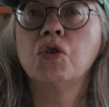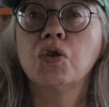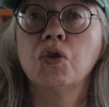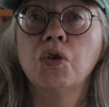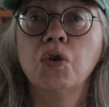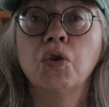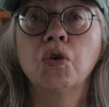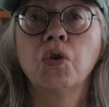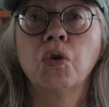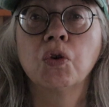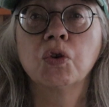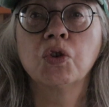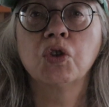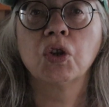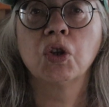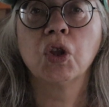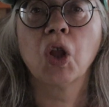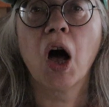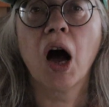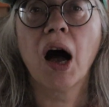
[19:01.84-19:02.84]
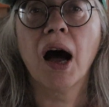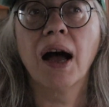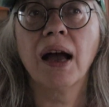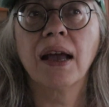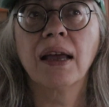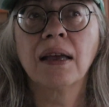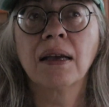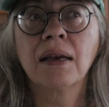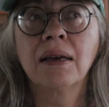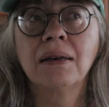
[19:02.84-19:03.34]
June or July.
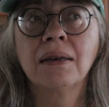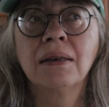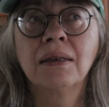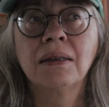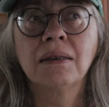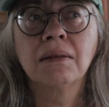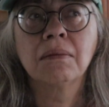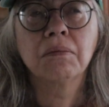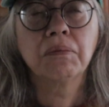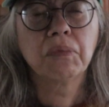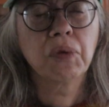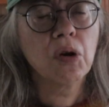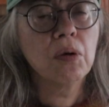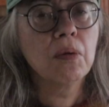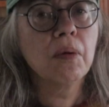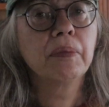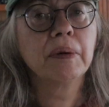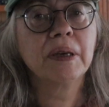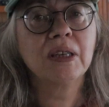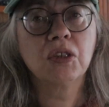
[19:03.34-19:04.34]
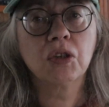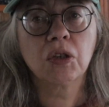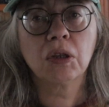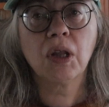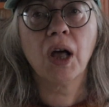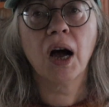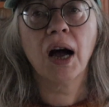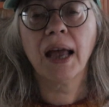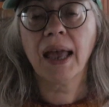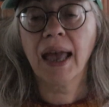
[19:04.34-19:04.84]
Probably
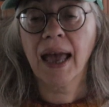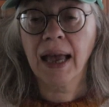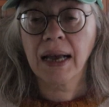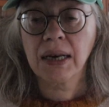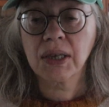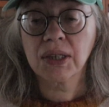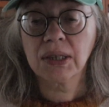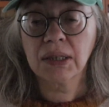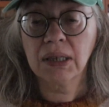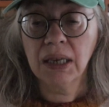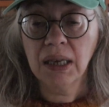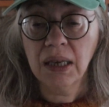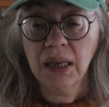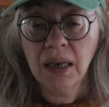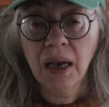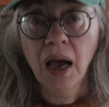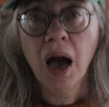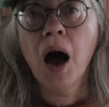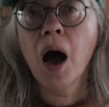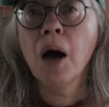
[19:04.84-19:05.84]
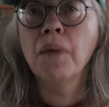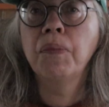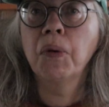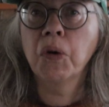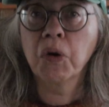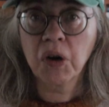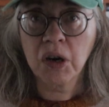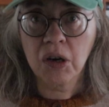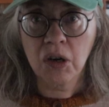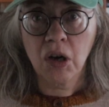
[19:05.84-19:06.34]
July actually. I
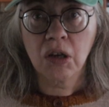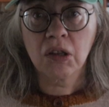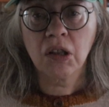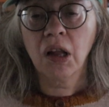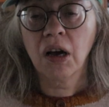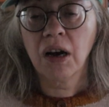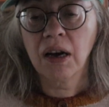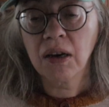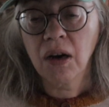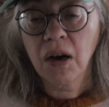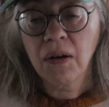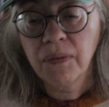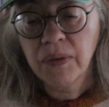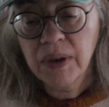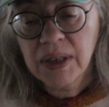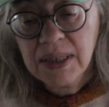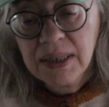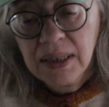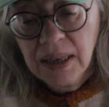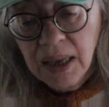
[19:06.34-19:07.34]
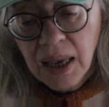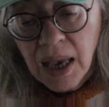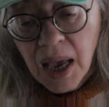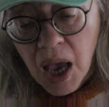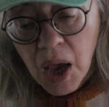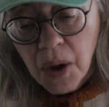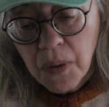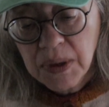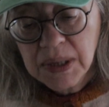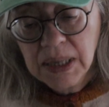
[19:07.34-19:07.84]
bought it online obviously.
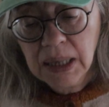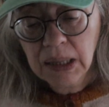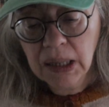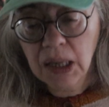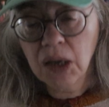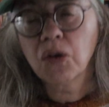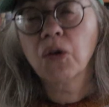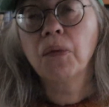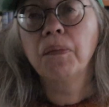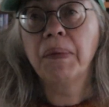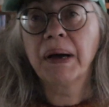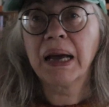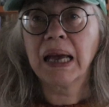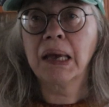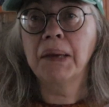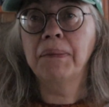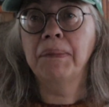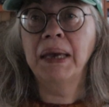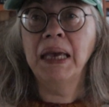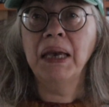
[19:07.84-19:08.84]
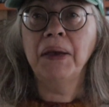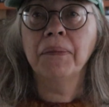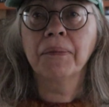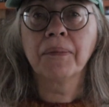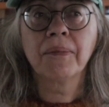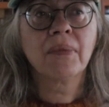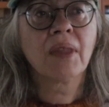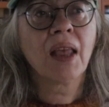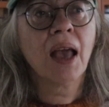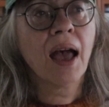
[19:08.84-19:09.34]
It was a little baby,
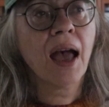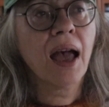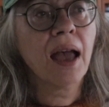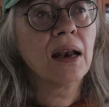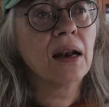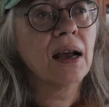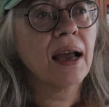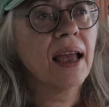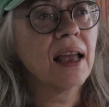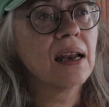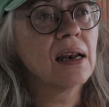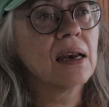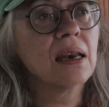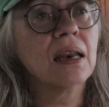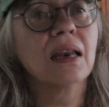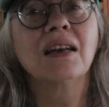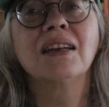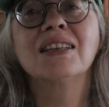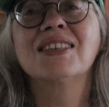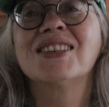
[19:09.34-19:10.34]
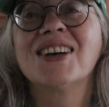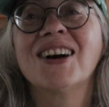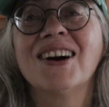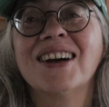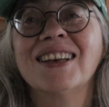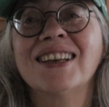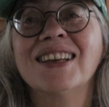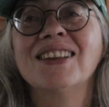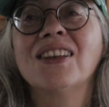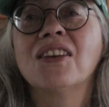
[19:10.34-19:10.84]
and I had it in a
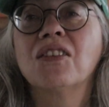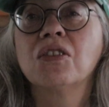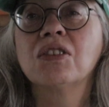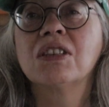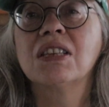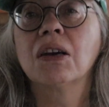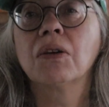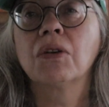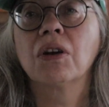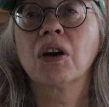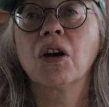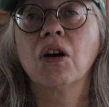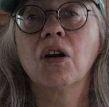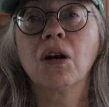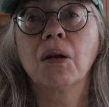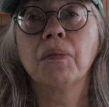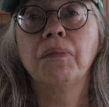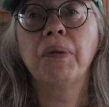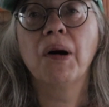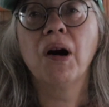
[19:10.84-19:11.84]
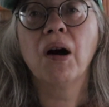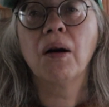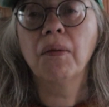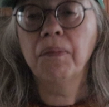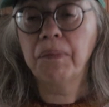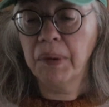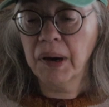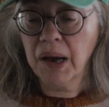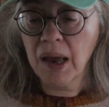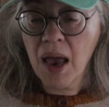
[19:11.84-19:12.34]
tiny little terracotta
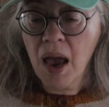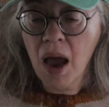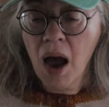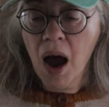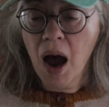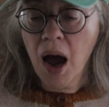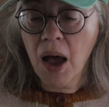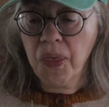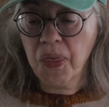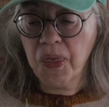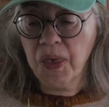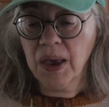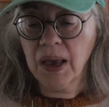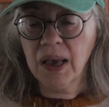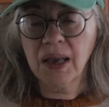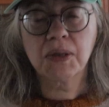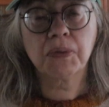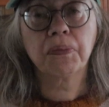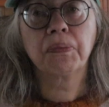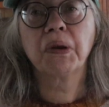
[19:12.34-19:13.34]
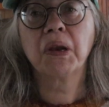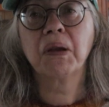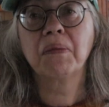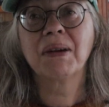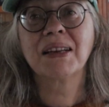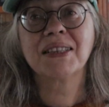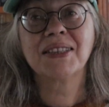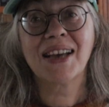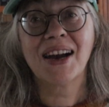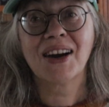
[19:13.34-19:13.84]
pot, but I think it's pretty
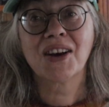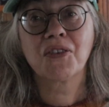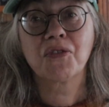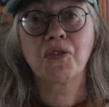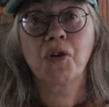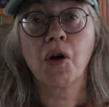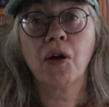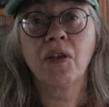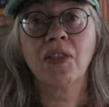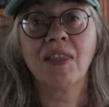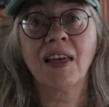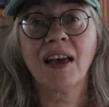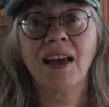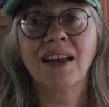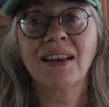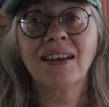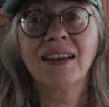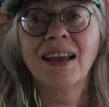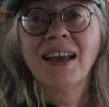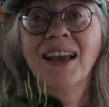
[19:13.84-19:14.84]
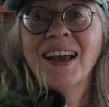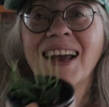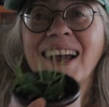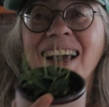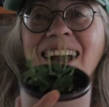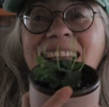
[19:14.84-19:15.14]
much outgrown that.